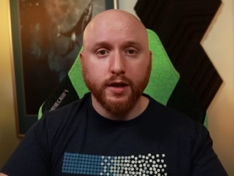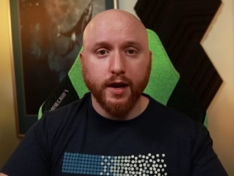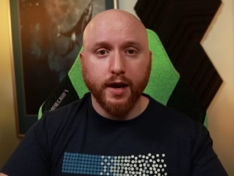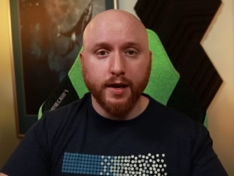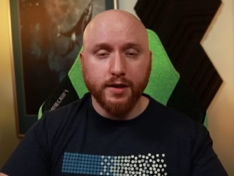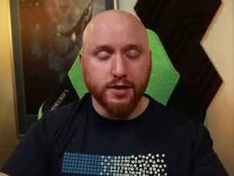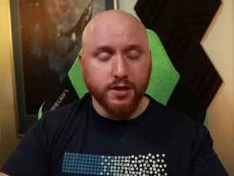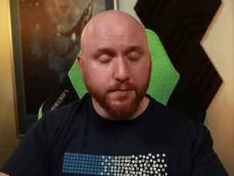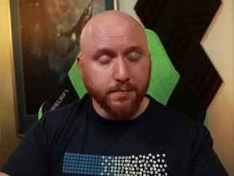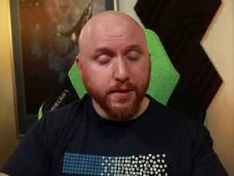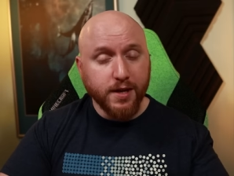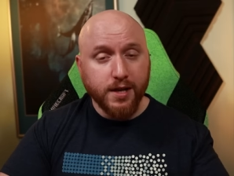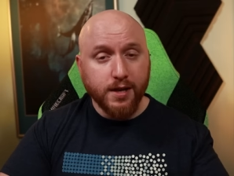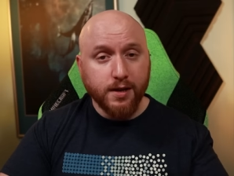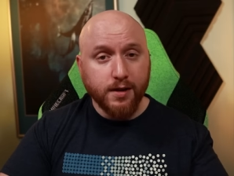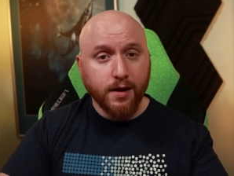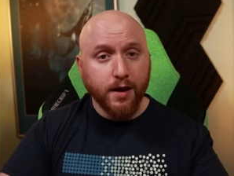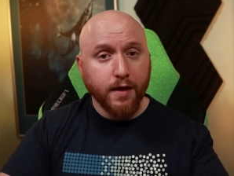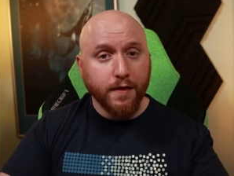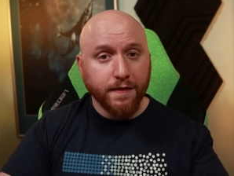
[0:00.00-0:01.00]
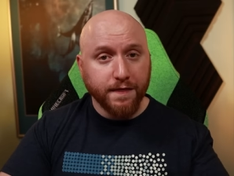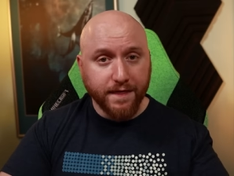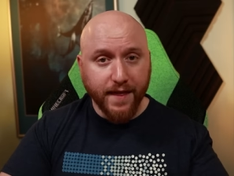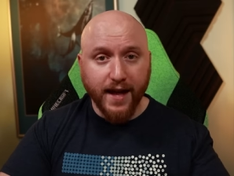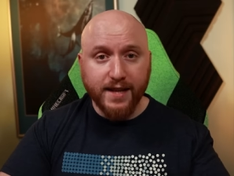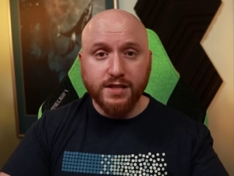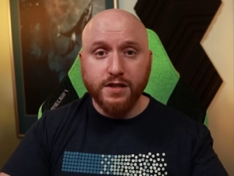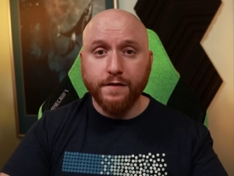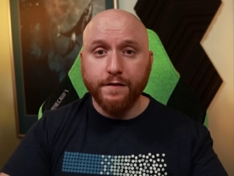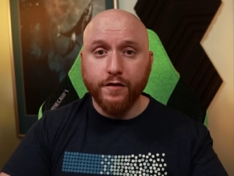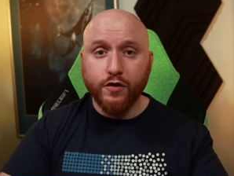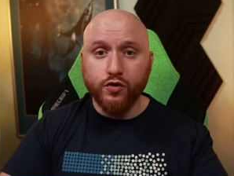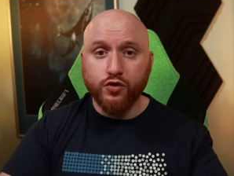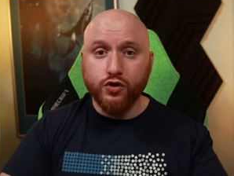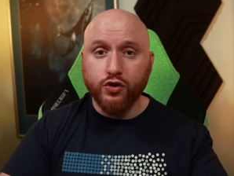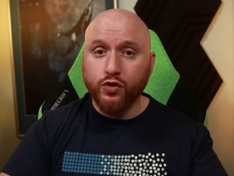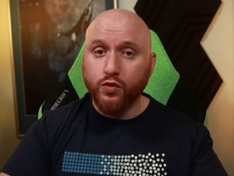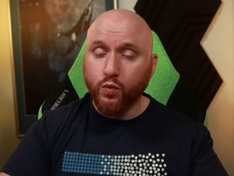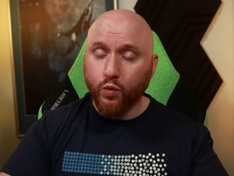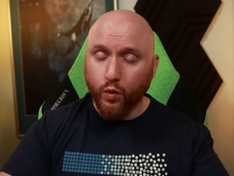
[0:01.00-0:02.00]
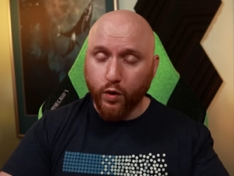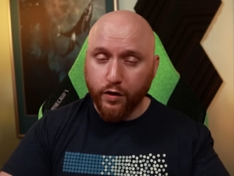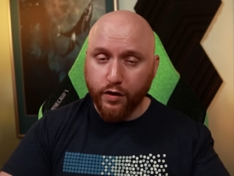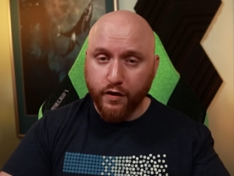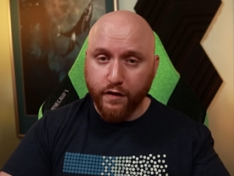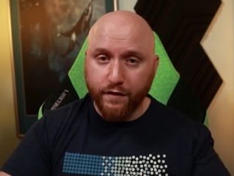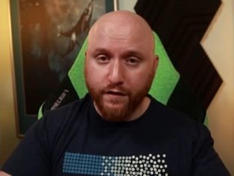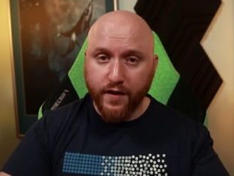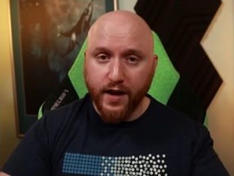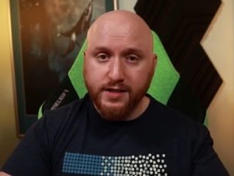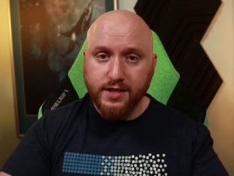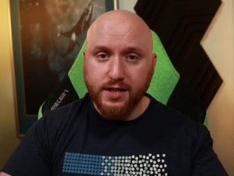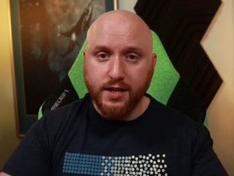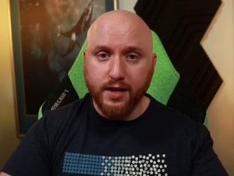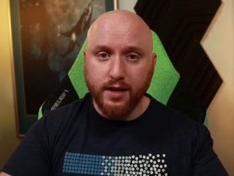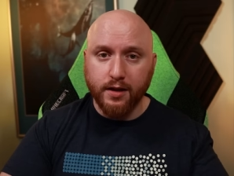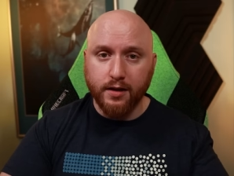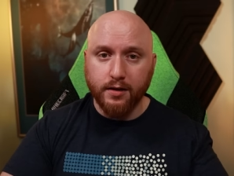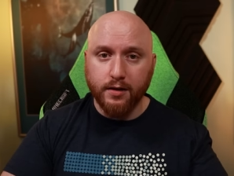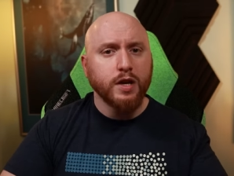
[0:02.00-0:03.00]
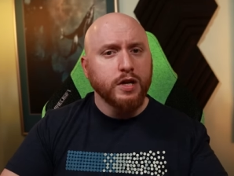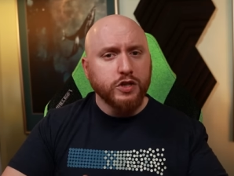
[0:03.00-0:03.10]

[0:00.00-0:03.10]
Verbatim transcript: And to me, that's a future worth investing in.